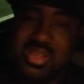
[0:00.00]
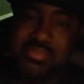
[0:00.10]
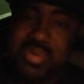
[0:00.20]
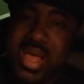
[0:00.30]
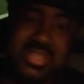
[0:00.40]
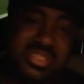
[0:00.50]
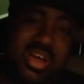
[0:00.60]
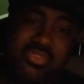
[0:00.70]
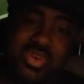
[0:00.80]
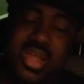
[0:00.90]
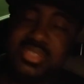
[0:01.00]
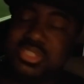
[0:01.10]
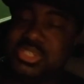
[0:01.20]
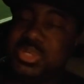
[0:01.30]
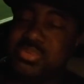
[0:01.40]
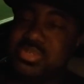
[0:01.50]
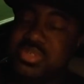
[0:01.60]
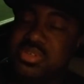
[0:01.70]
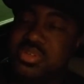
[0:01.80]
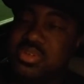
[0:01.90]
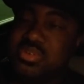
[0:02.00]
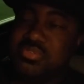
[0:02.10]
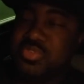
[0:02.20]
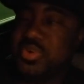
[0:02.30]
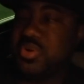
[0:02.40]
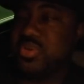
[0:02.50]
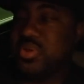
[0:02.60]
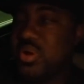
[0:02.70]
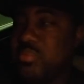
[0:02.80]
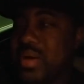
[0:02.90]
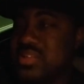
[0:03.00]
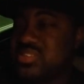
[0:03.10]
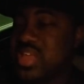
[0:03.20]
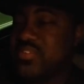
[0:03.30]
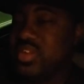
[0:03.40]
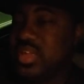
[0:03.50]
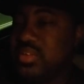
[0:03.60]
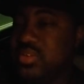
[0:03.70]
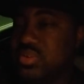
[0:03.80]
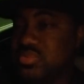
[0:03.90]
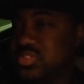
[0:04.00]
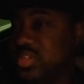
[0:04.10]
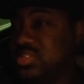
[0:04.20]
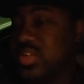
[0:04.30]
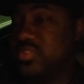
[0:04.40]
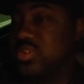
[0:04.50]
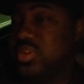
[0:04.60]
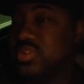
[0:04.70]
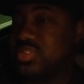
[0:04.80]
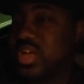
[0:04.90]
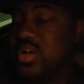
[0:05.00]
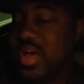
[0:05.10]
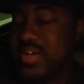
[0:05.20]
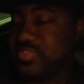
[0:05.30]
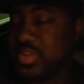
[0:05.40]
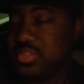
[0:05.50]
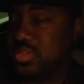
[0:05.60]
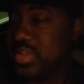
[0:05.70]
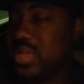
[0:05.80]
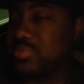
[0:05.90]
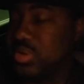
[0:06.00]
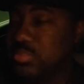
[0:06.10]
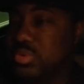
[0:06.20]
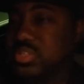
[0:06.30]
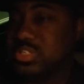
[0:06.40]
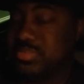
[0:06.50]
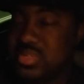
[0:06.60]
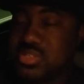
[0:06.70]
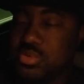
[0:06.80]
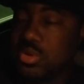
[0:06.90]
passing off relationships for, you know, about six, seven years now. I forget the damn number because it's been so